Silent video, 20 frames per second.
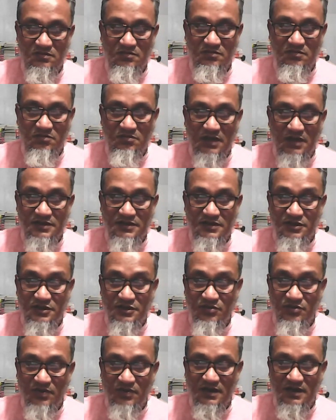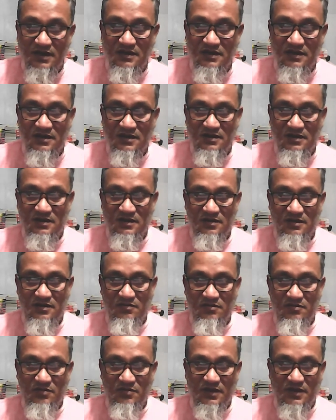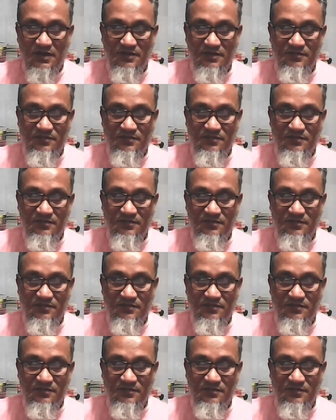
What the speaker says: multi-word verb.